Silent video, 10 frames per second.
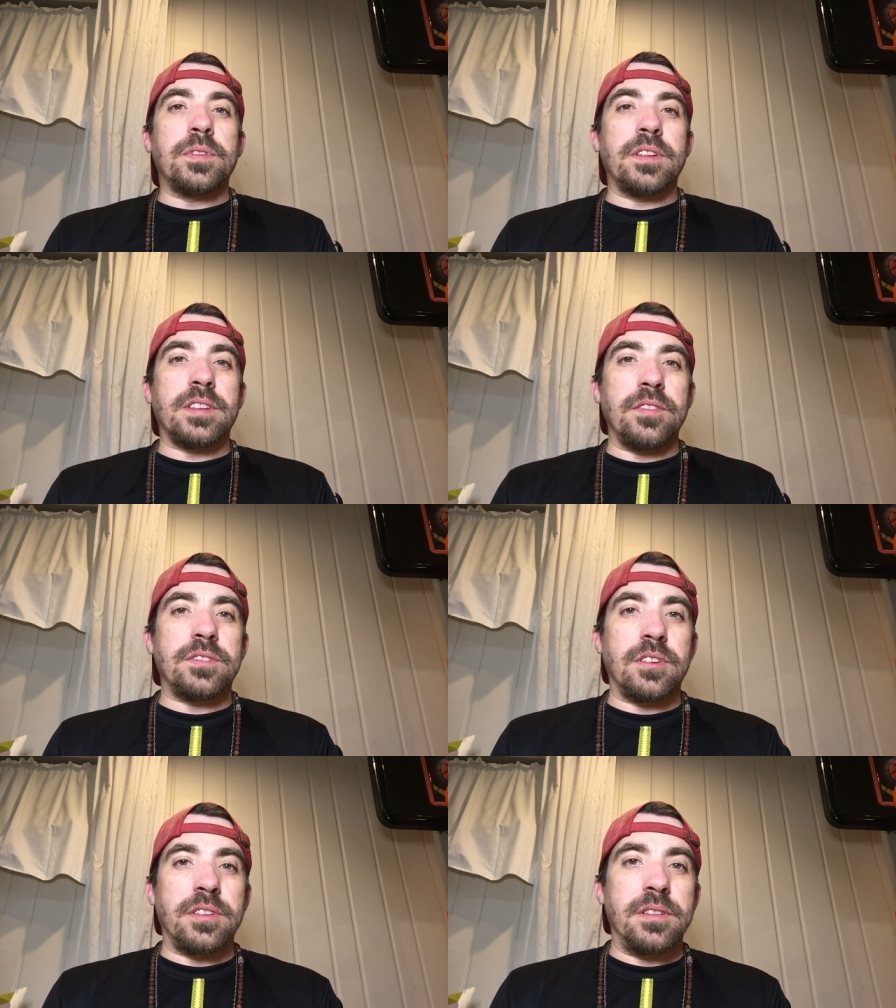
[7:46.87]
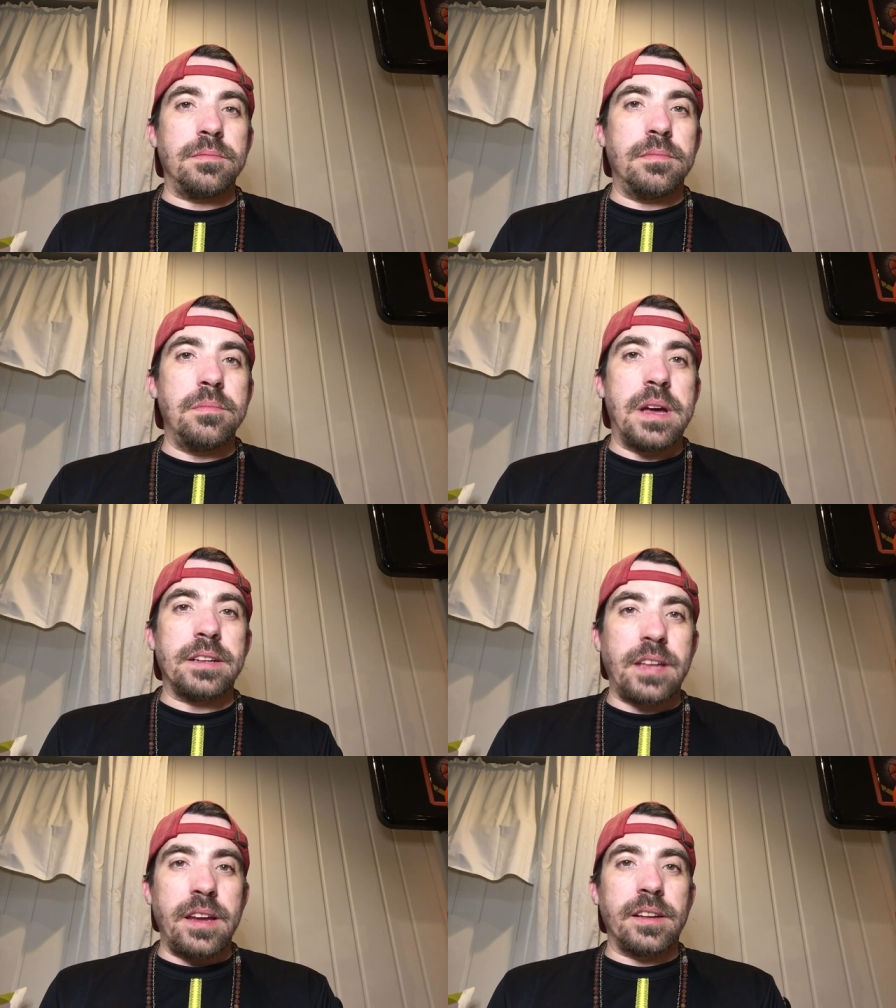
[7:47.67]
Since I've started
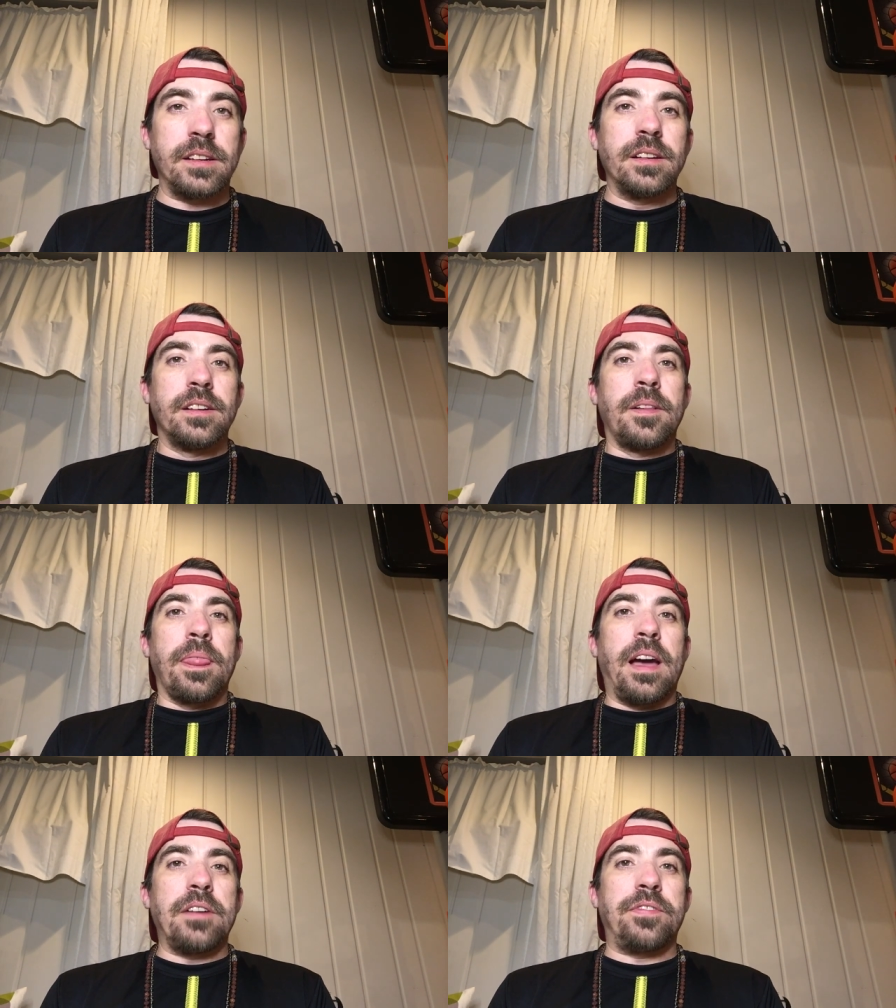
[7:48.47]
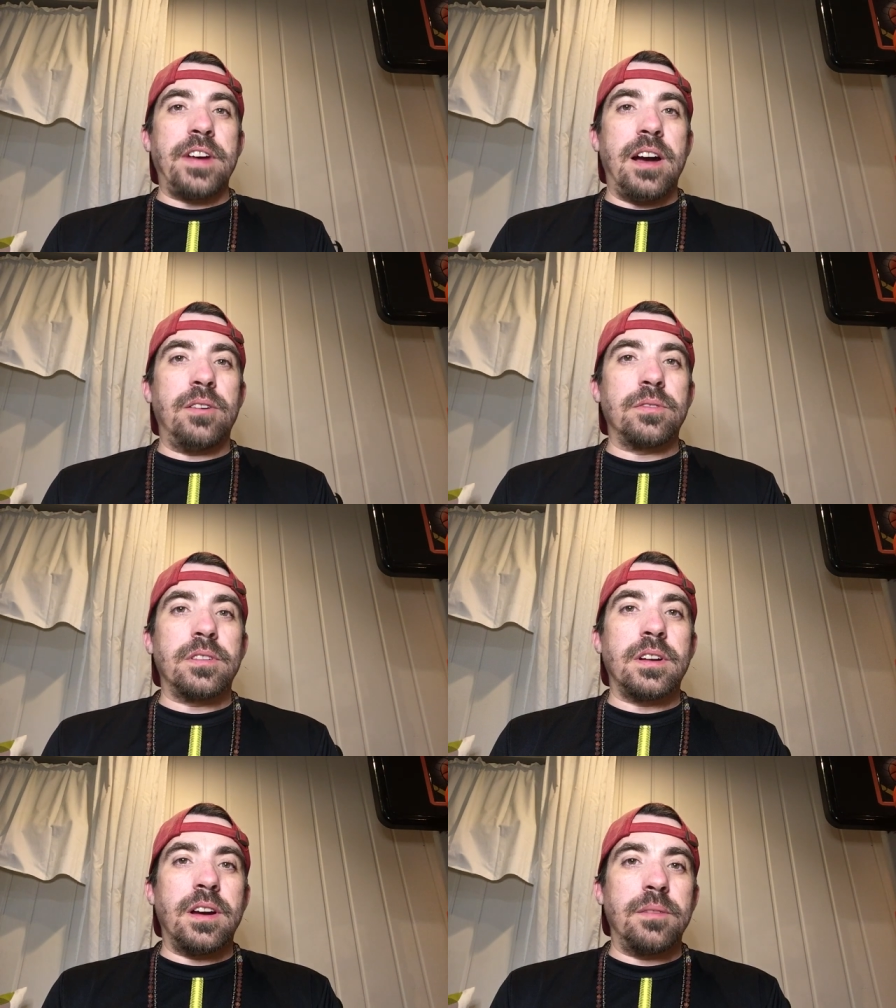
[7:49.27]
meditating, I
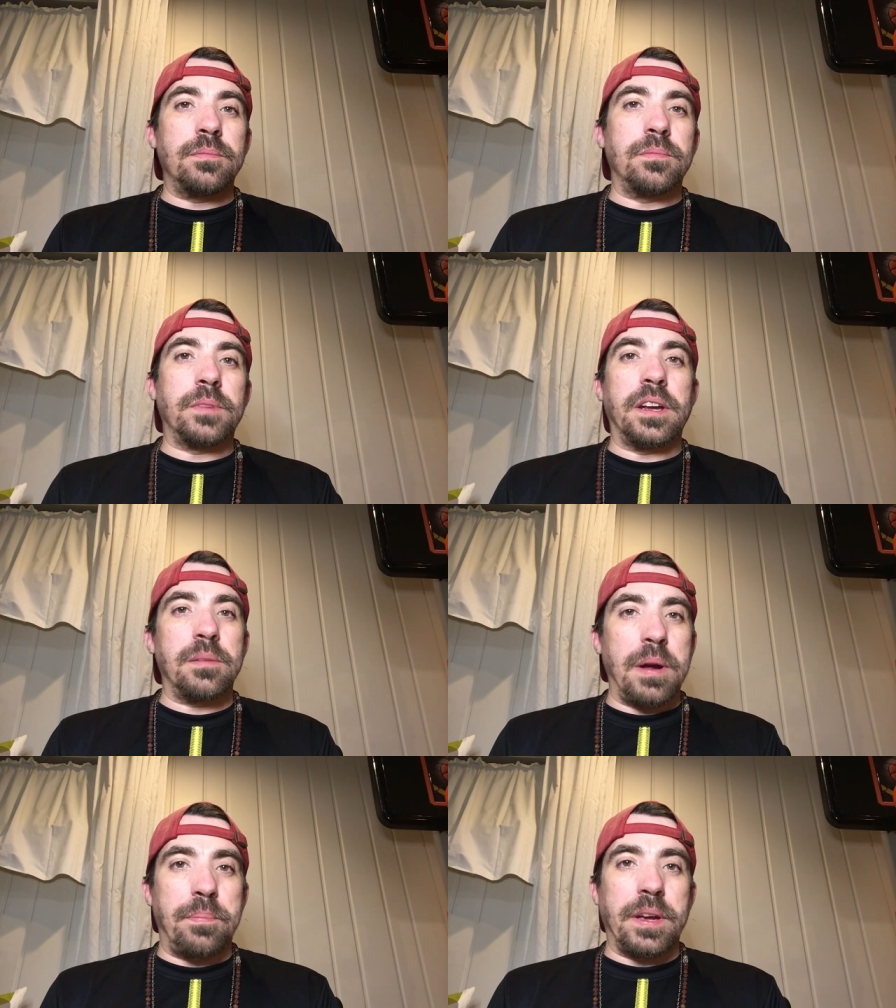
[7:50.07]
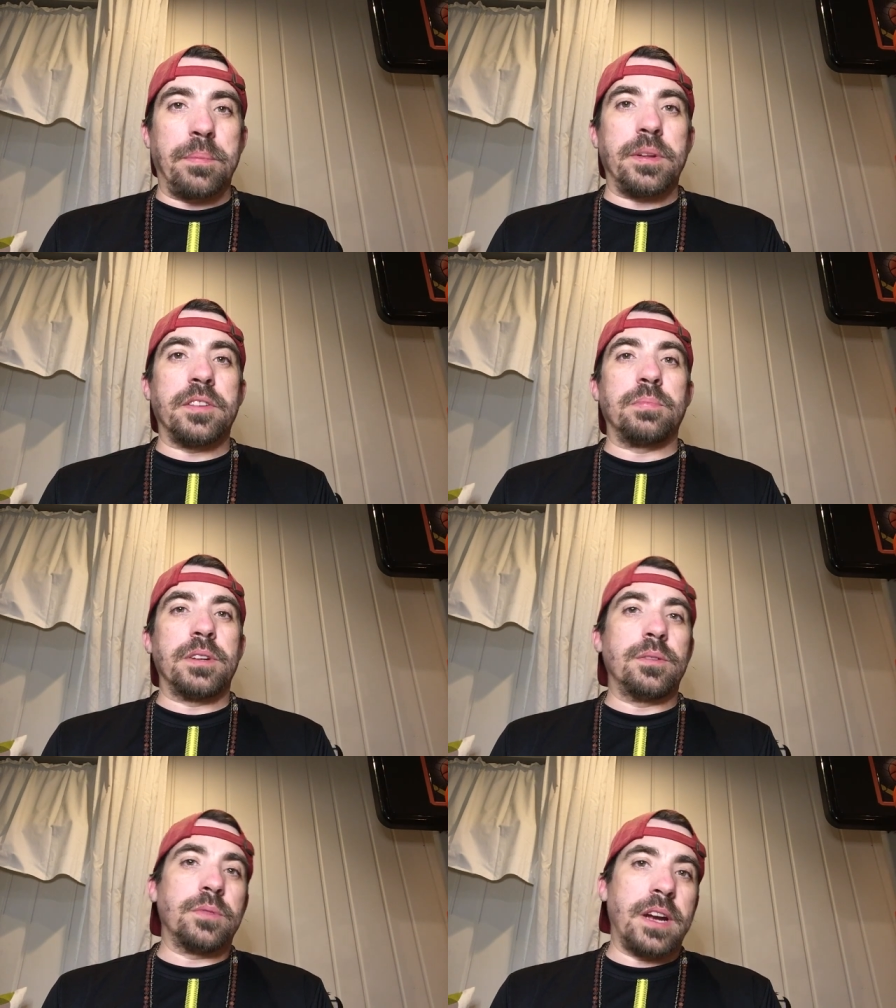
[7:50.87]
found getting my PICC
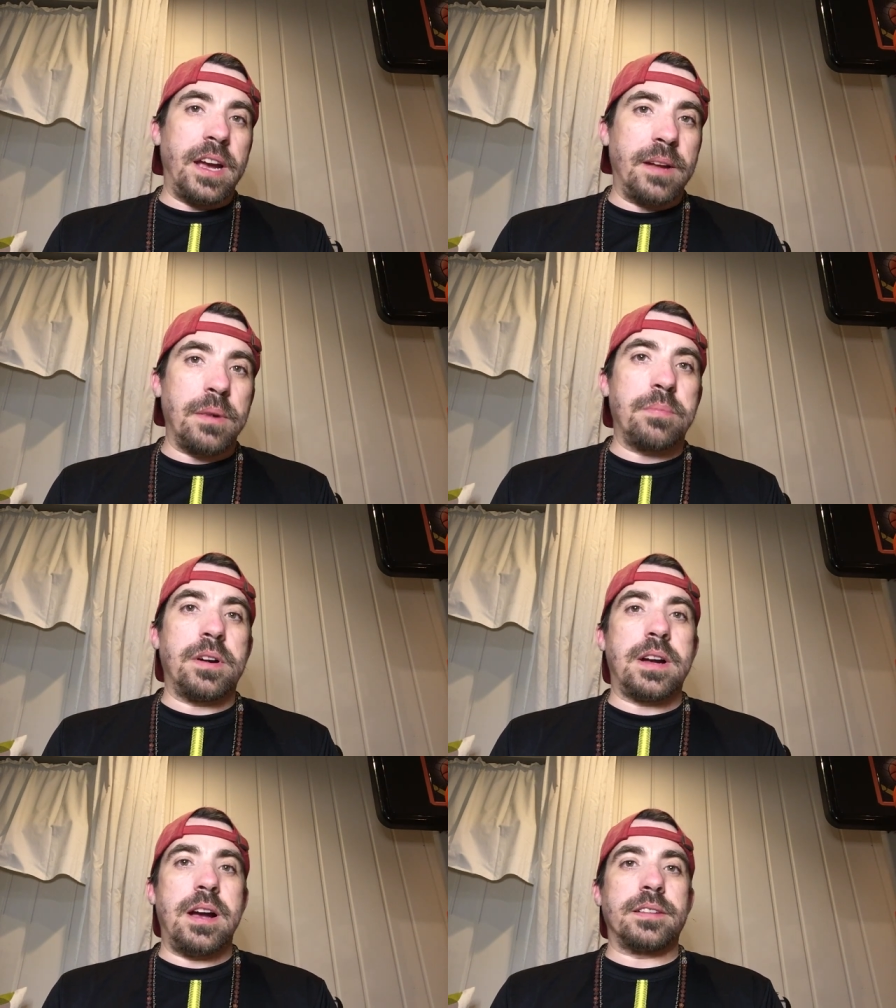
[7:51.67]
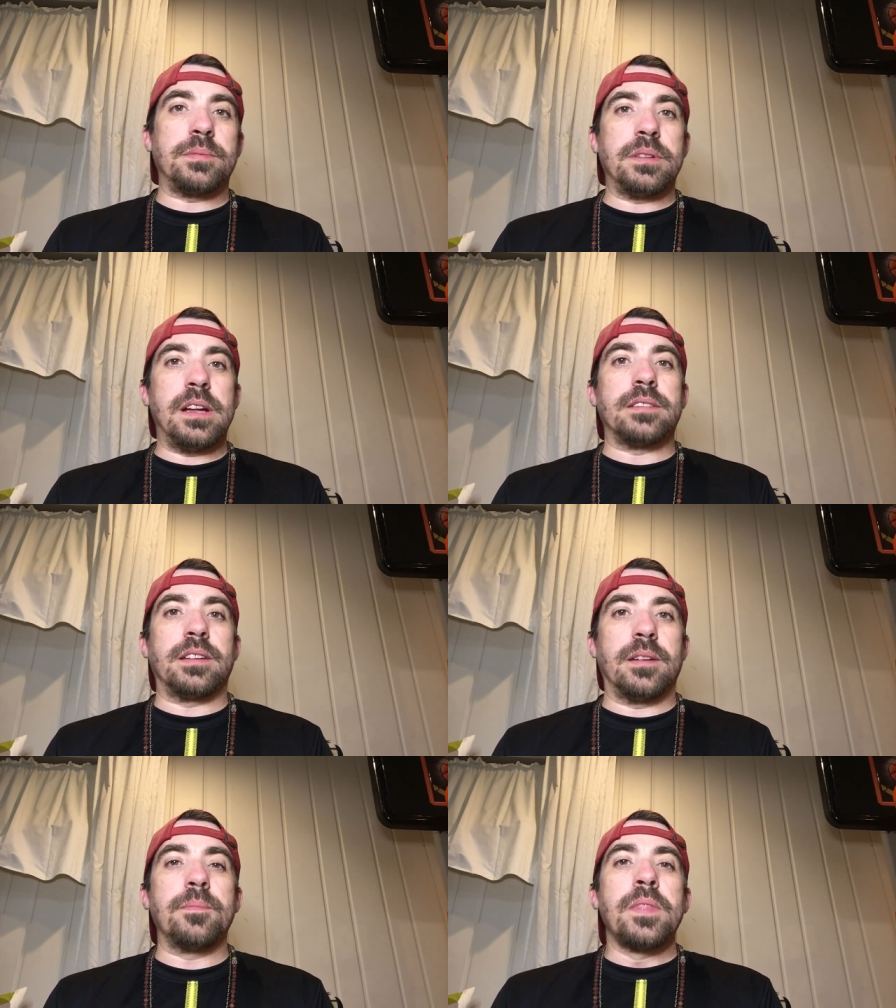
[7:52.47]
placement when I had my bronchoscopy last
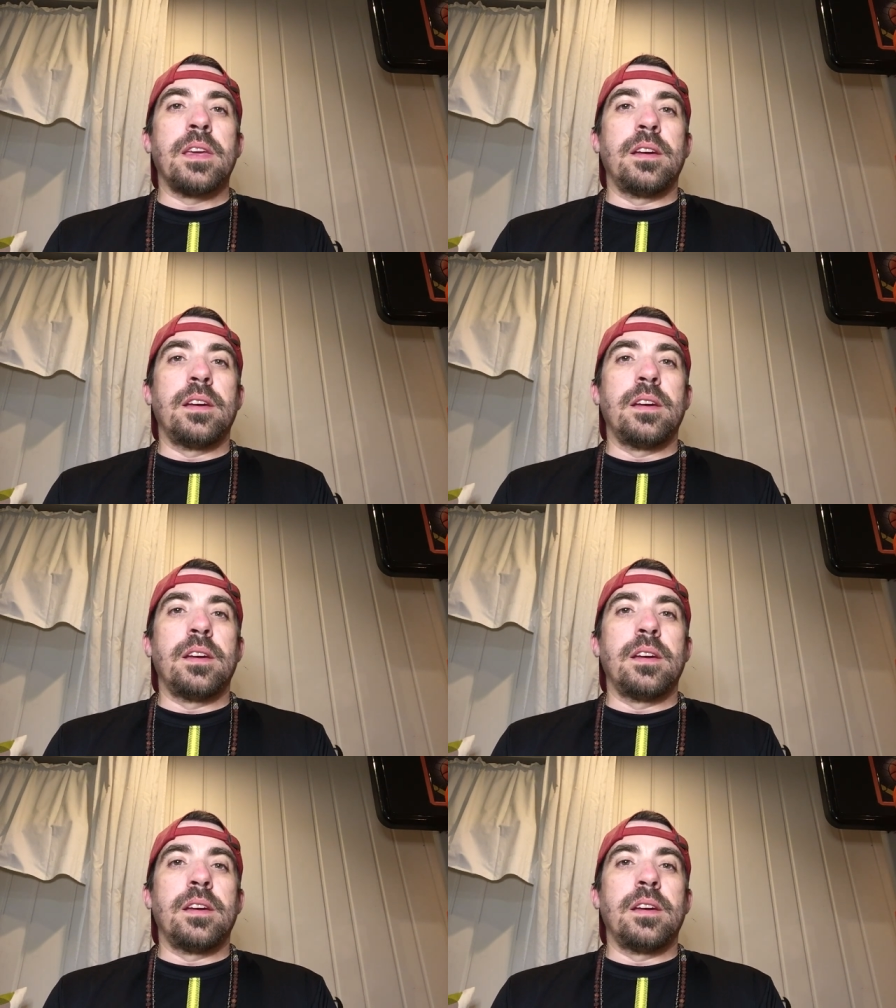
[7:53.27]
time,